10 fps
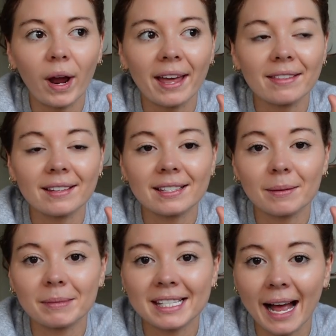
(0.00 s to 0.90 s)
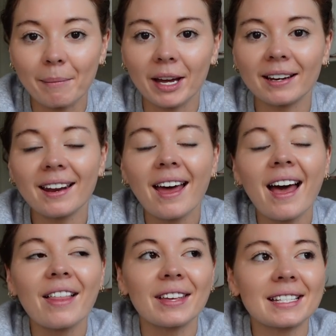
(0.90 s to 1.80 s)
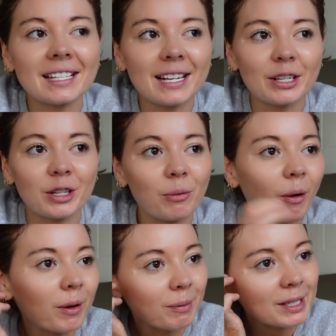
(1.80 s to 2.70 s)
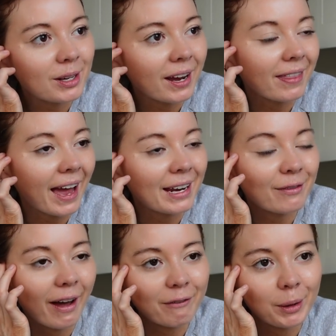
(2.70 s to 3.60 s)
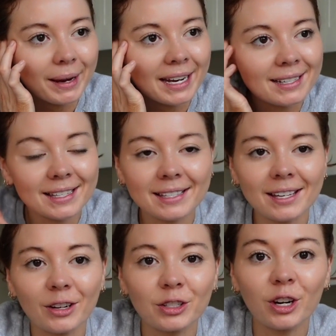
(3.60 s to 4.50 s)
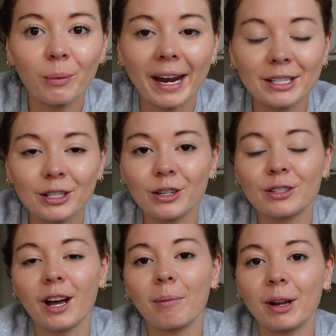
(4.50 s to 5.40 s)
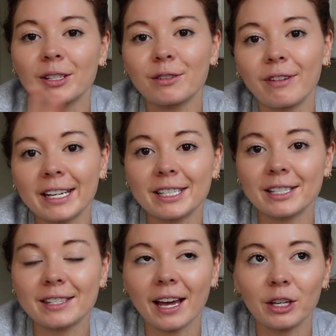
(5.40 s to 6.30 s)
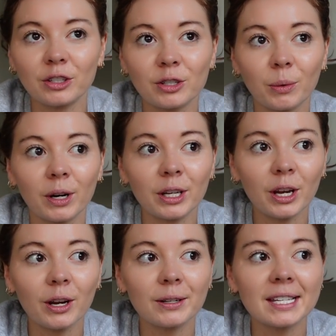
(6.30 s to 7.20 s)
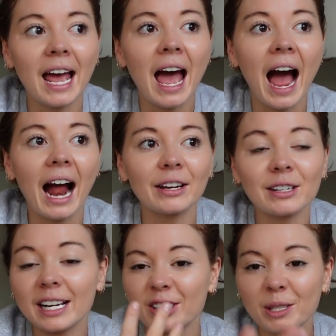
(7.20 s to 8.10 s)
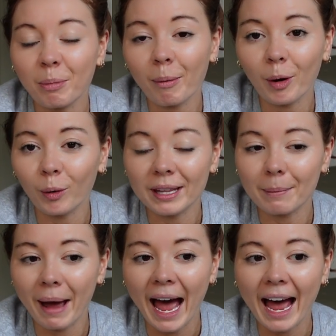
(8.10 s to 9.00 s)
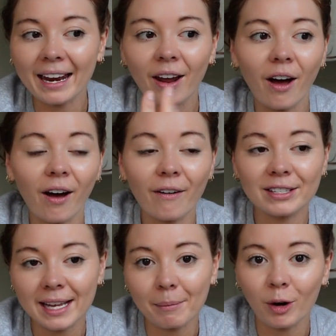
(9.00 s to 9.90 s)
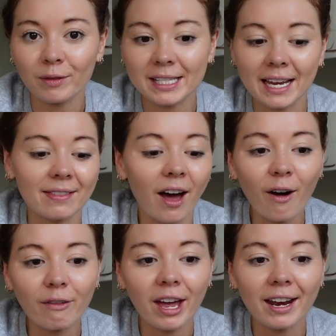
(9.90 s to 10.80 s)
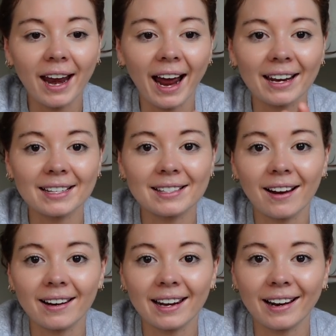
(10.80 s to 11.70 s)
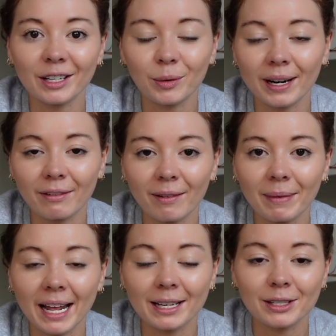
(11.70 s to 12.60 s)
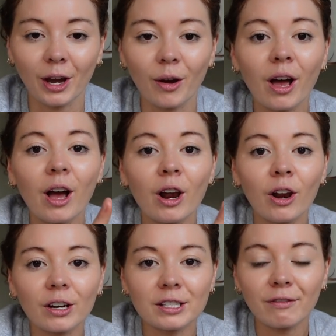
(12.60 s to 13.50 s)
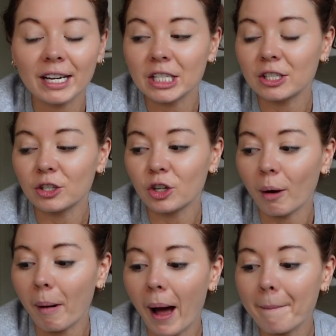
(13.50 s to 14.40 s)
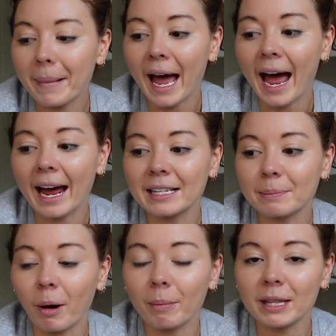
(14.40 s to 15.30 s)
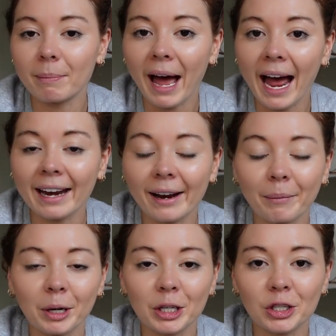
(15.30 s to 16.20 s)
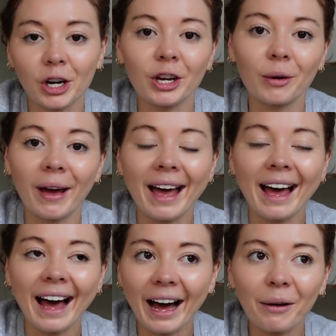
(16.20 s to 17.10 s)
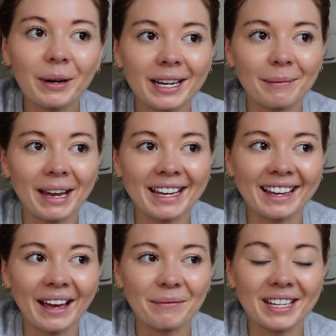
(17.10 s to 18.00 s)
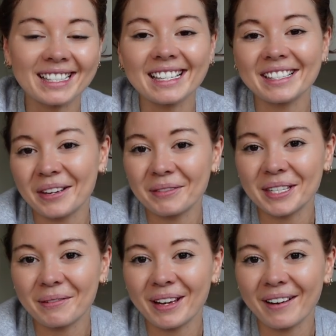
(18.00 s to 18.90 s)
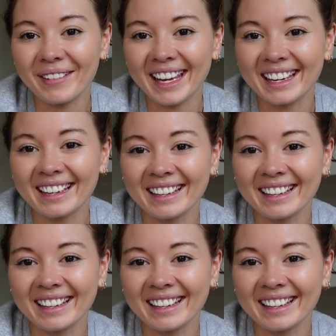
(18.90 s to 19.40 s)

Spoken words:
with some salmon. This is literally what we've been doing at the end of every week, because it's such a good way to use up loads of veggies that you just want to use, and you literally just pop it all in the pan, salmon obviously in the oven, and it's done in like 25 minutes. So lots of veggies to chop up and pop in the pan, and I'm going to show you how we're going to make it, because it's super yummy.